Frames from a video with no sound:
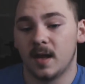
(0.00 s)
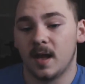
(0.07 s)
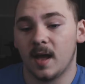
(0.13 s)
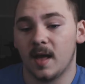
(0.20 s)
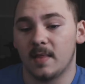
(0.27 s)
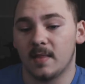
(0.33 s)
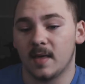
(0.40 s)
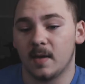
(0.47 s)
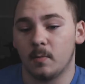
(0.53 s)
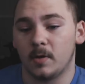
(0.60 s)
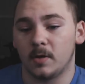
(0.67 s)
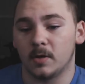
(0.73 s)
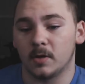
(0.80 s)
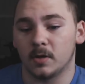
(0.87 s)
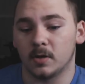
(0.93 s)
And then when
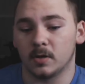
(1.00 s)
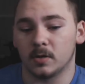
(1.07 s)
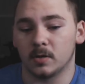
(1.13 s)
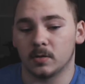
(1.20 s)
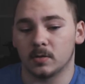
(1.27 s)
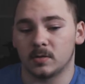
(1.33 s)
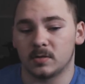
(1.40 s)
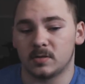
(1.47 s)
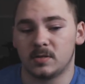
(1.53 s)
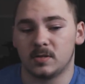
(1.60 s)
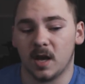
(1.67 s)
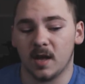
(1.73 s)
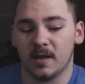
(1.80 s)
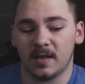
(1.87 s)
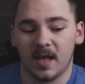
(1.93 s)
you're
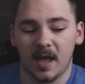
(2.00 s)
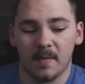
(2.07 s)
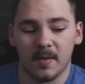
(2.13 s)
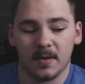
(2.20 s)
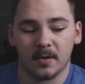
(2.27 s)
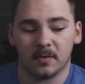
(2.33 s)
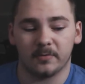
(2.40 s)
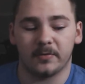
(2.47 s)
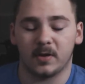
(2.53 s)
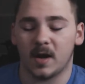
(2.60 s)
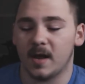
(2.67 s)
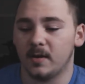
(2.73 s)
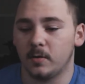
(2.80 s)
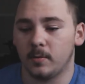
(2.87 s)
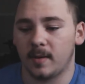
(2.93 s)
done gaming, or if you're
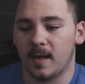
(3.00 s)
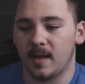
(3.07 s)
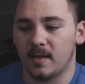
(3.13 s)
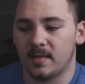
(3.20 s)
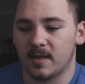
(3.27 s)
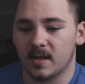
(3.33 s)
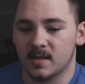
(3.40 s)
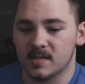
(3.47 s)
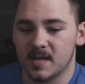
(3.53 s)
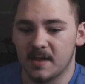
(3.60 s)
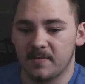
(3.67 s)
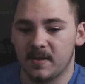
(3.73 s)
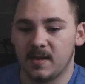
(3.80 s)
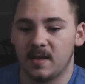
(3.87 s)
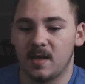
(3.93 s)
not doing anything else
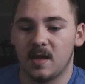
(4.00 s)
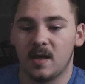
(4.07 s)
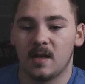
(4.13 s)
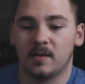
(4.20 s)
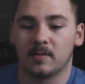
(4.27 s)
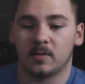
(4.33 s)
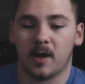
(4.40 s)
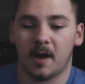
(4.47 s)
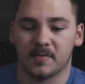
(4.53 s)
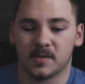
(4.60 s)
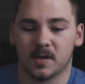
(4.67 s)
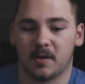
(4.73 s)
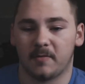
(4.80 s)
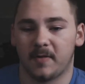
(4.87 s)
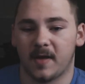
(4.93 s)
heavy, the graphics
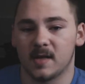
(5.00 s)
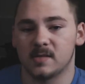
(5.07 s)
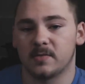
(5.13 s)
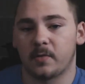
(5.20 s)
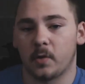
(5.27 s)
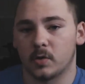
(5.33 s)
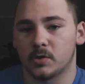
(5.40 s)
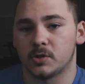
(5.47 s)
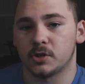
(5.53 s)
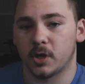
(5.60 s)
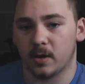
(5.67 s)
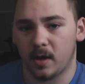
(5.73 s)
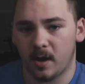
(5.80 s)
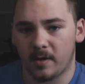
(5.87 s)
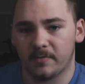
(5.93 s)
card fans, of course, shut
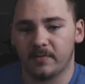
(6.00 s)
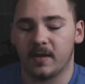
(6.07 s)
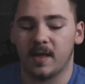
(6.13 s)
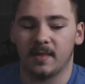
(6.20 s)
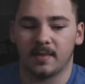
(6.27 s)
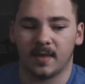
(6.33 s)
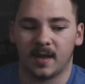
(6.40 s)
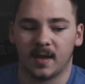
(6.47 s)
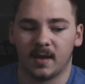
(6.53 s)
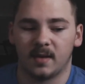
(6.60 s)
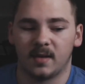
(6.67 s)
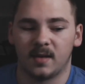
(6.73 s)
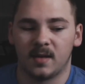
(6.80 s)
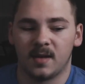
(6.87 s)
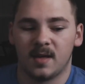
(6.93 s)
off, and then
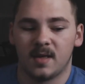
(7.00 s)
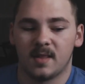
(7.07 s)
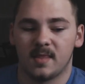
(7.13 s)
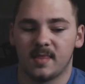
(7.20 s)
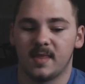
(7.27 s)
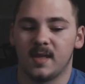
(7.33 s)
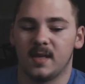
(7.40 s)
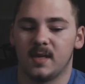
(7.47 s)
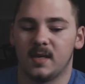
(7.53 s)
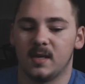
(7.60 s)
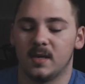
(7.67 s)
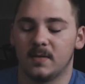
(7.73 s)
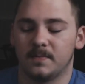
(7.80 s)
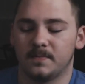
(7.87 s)
the